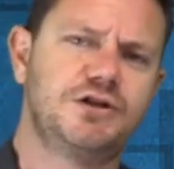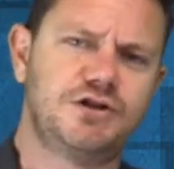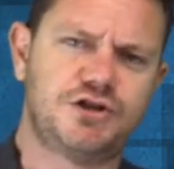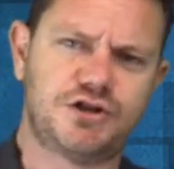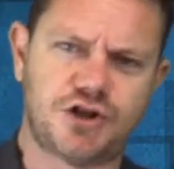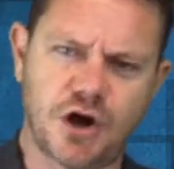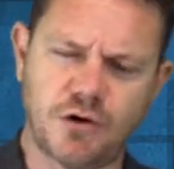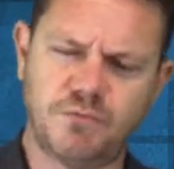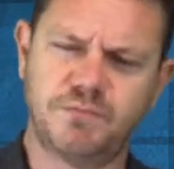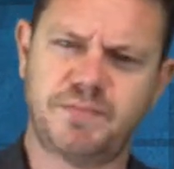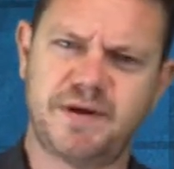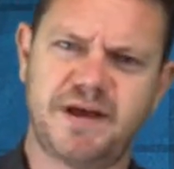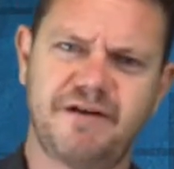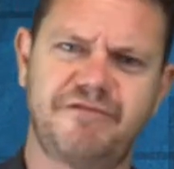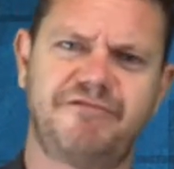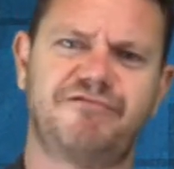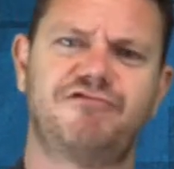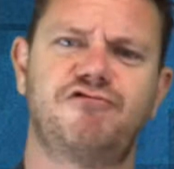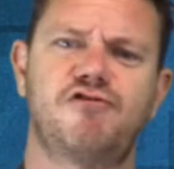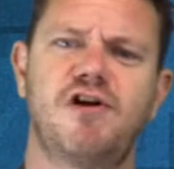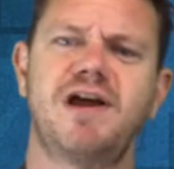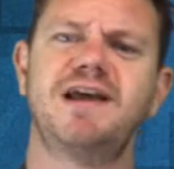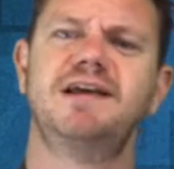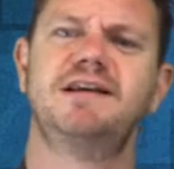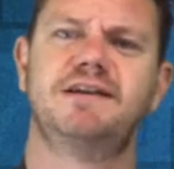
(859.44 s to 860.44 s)
Don't be
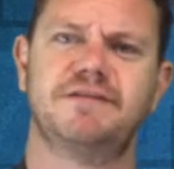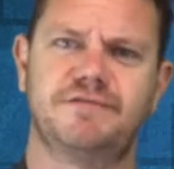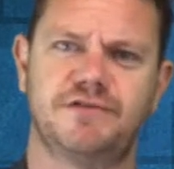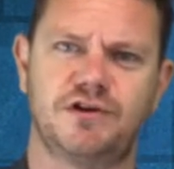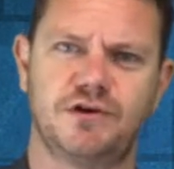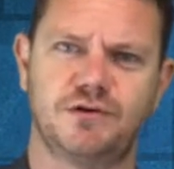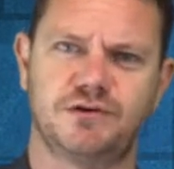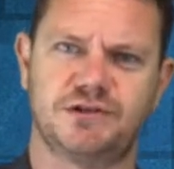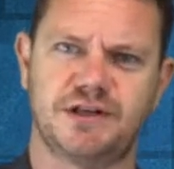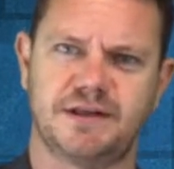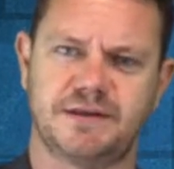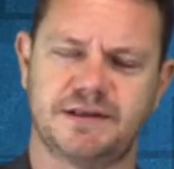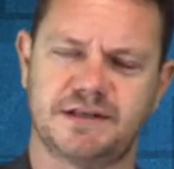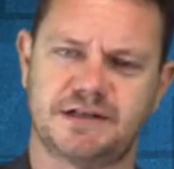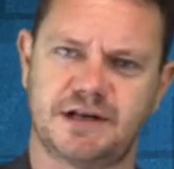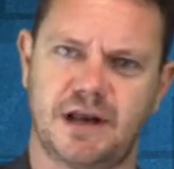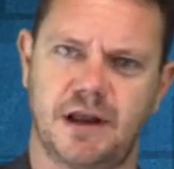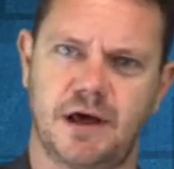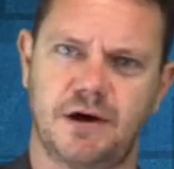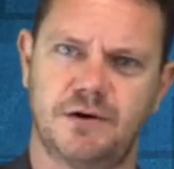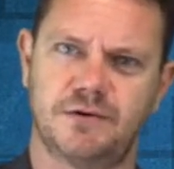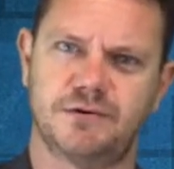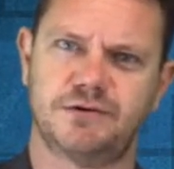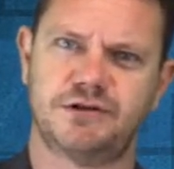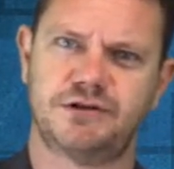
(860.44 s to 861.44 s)
afraid of using this
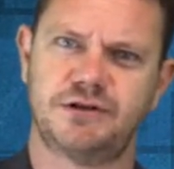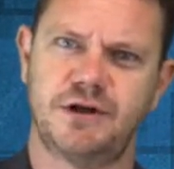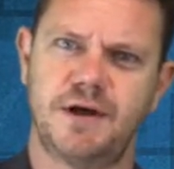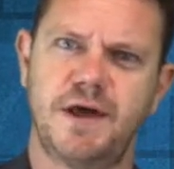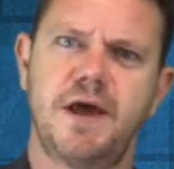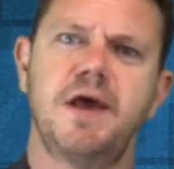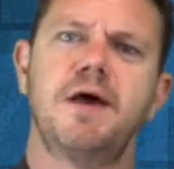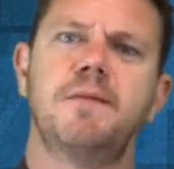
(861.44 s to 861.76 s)
close,